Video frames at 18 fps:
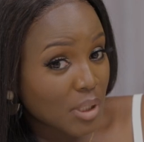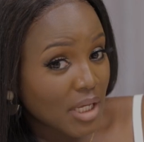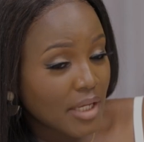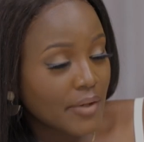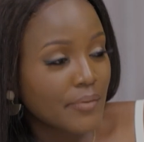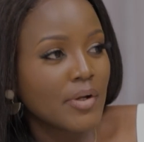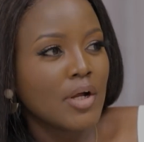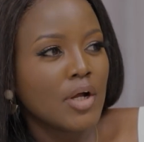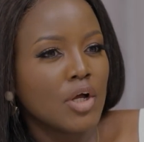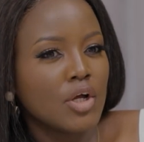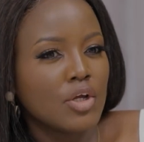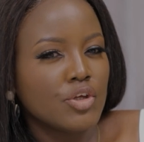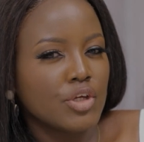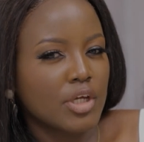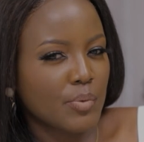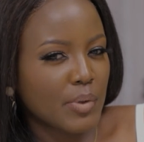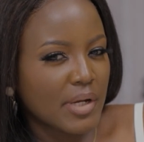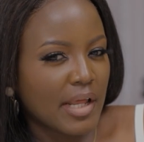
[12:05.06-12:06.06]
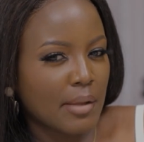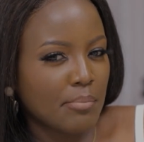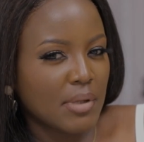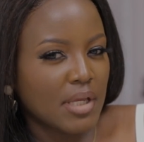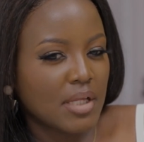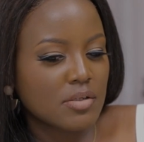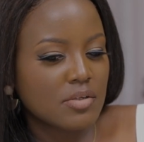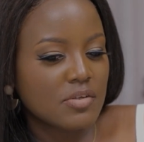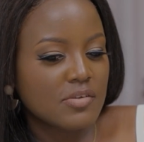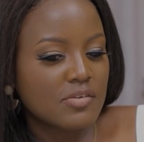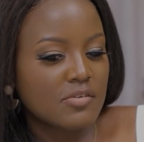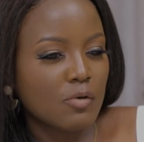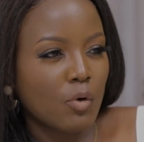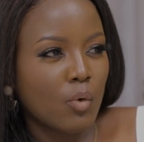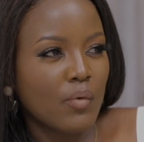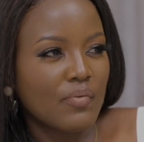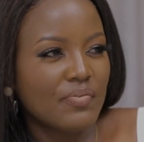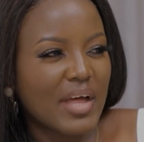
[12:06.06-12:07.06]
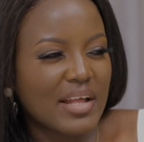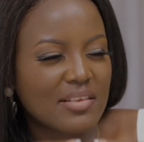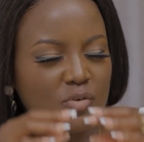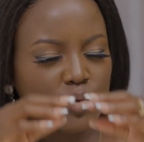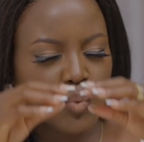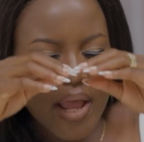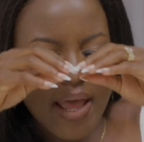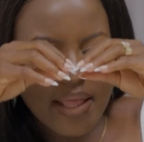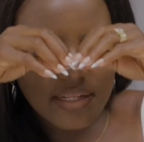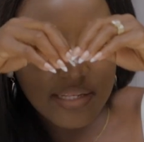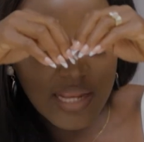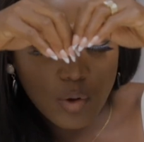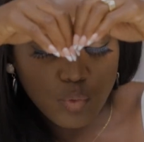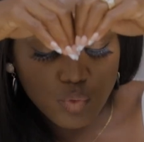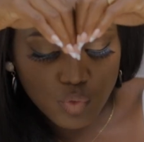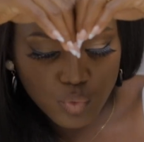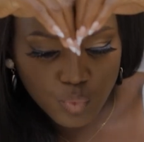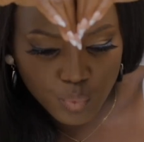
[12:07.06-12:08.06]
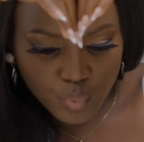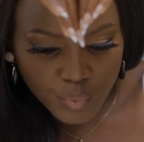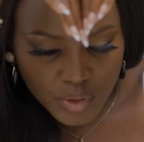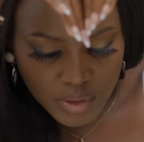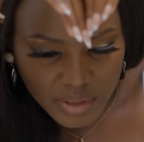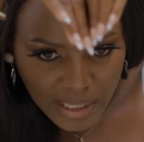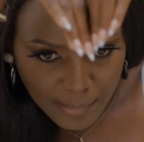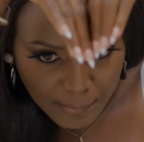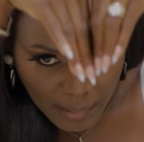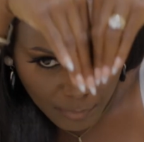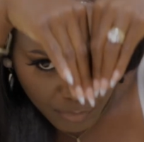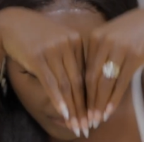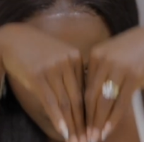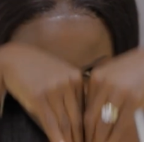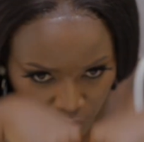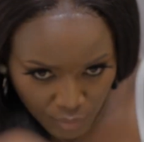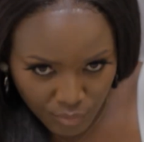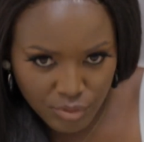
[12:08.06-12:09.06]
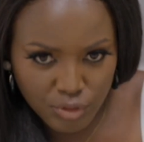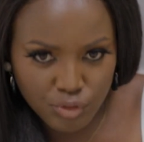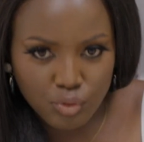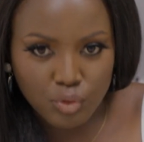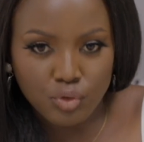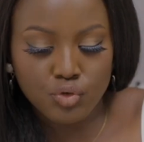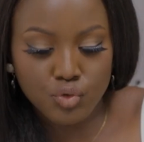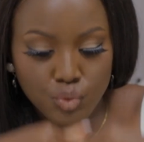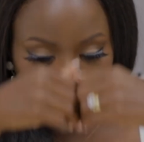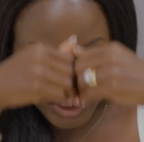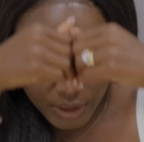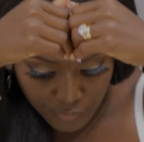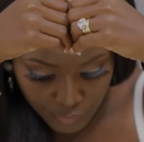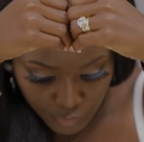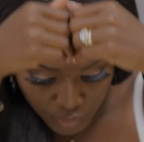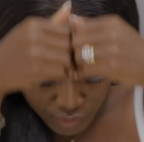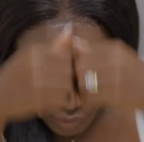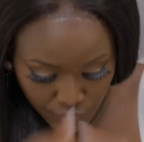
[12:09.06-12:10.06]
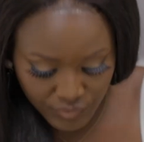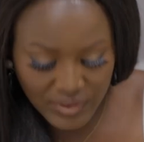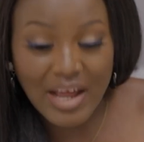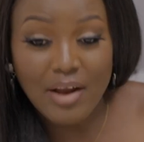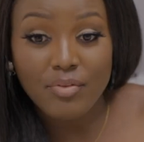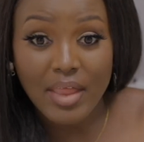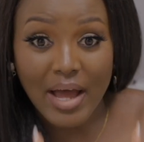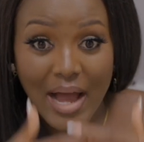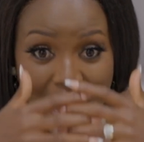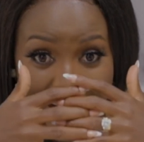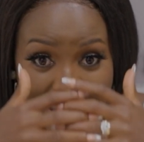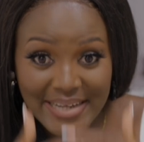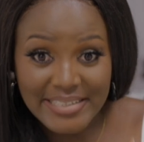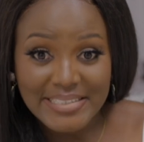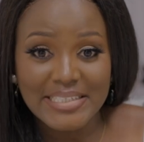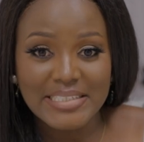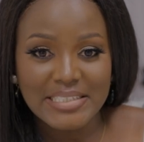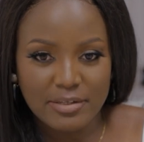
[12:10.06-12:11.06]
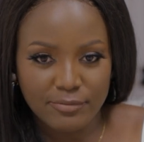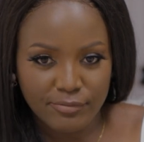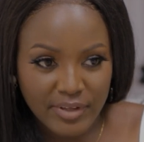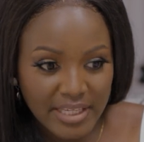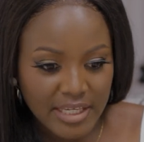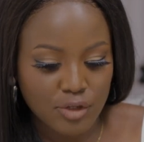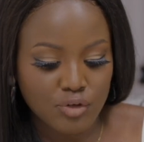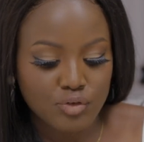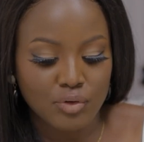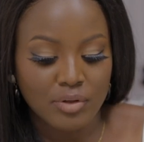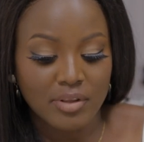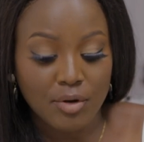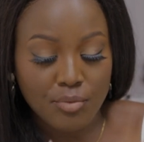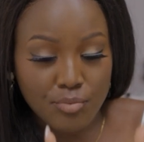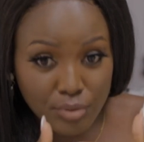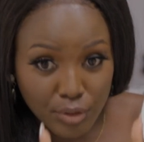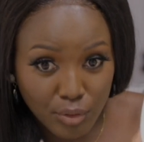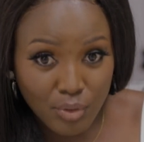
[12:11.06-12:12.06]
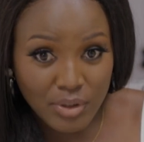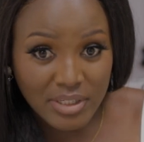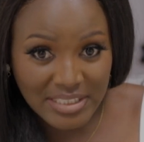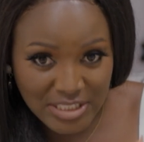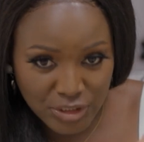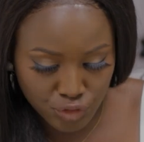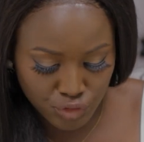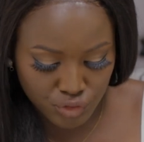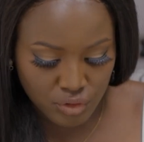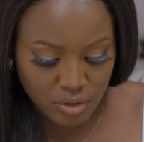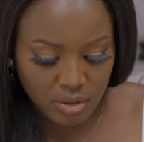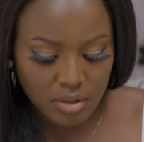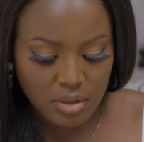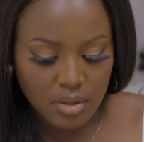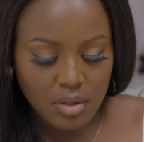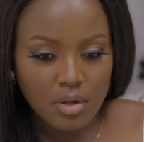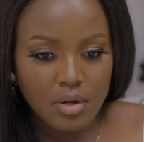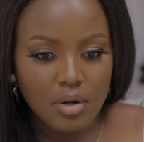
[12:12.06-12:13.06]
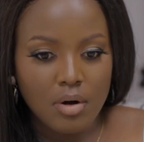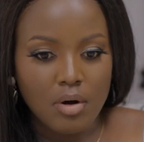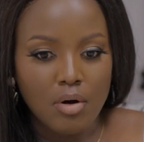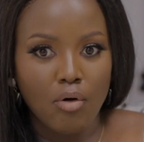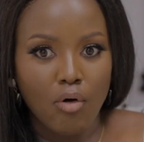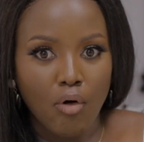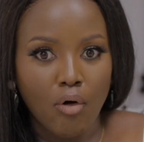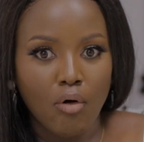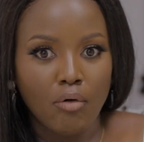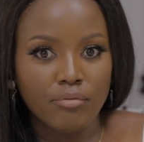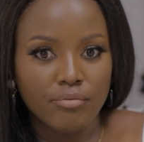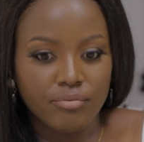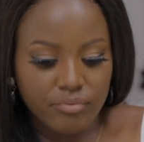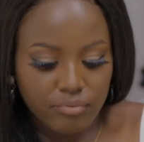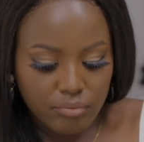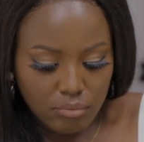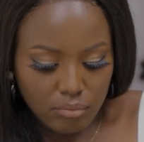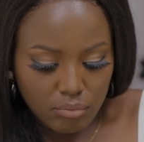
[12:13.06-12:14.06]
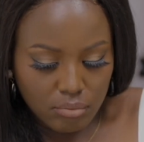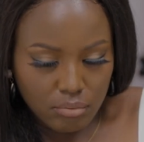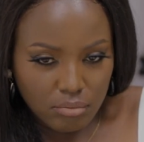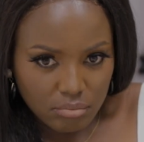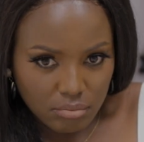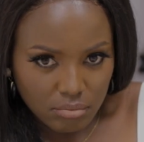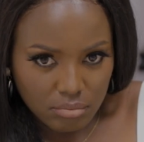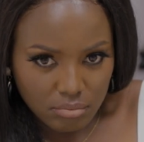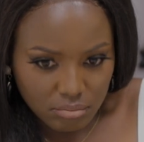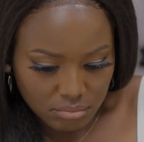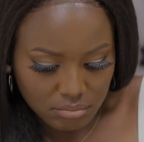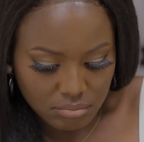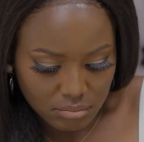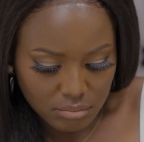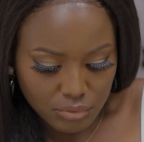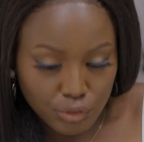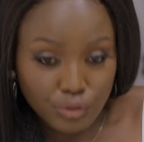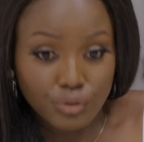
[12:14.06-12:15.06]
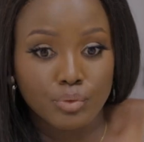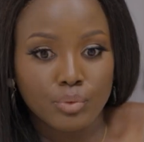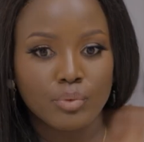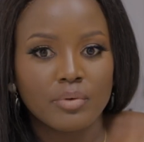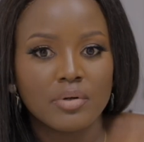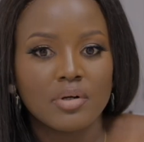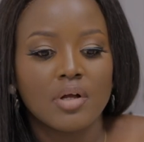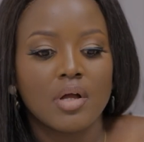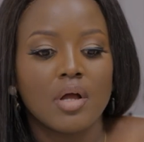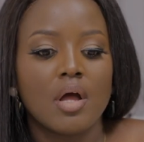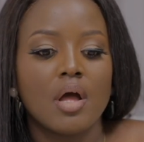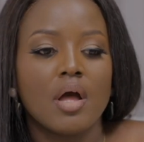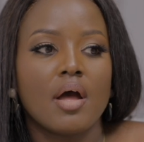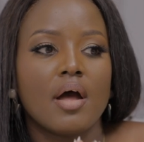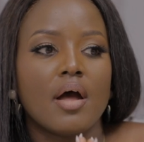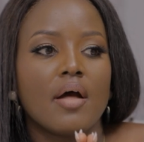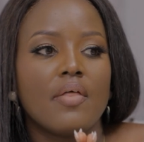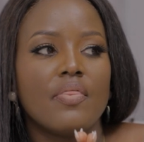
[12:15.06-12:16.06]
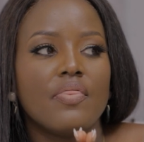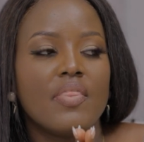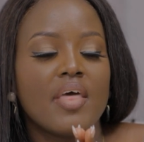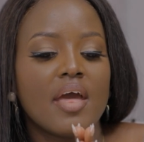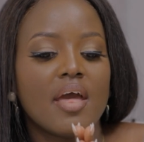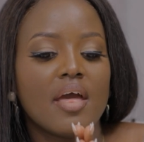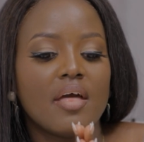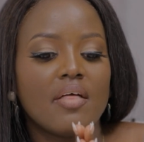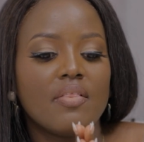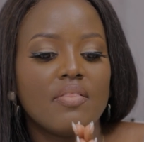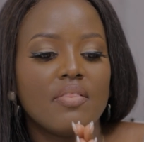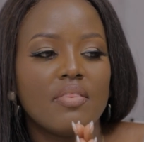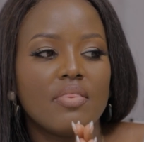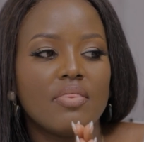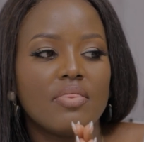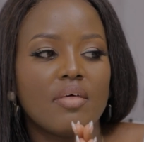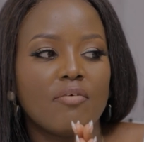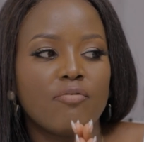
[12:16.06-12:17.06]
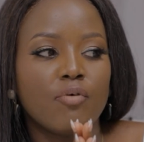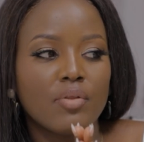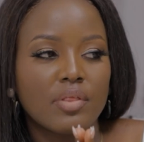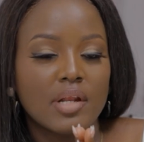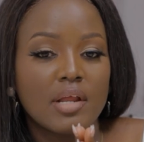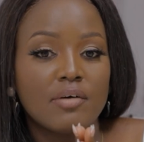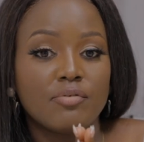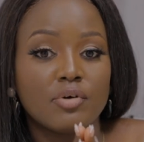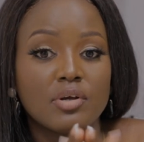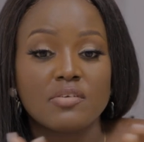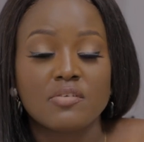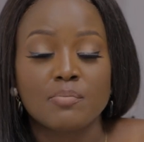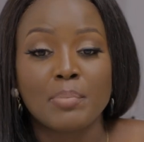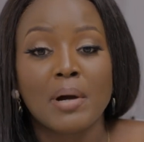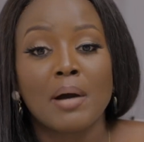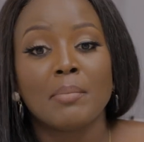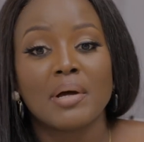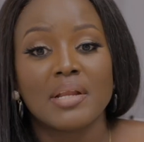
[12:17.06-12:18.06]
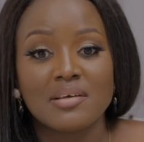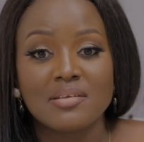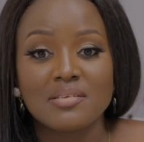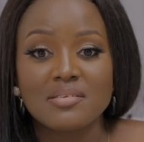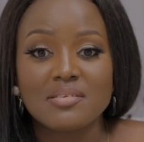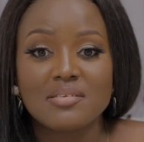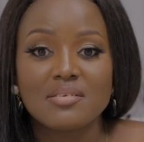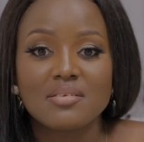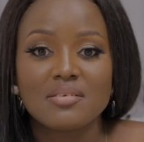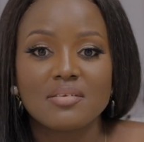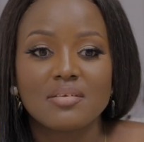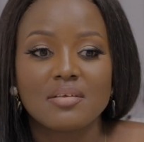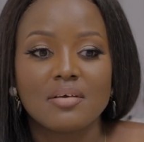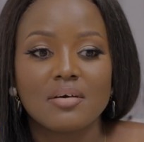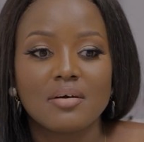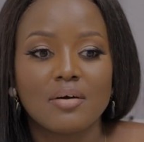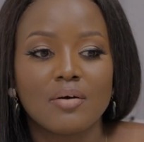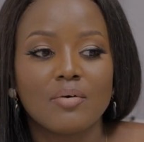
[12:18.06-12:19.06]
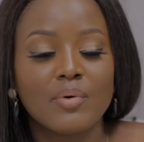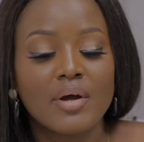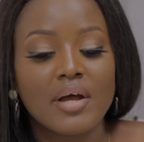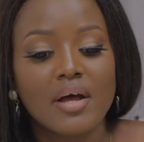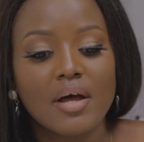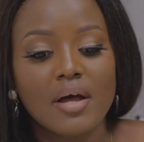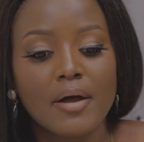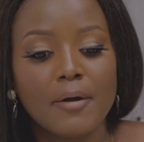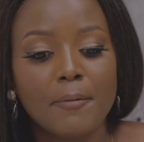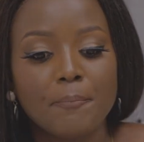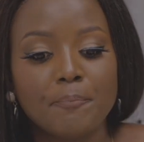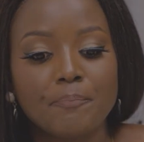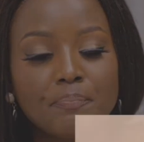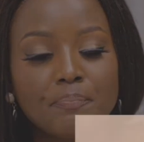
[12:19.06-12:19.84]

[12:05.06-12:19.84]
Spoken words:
me. You get what I mean? So that's where now you really come up with the reason. You give yourself the identification, the recognition of you. And then the fourth level is permanence, where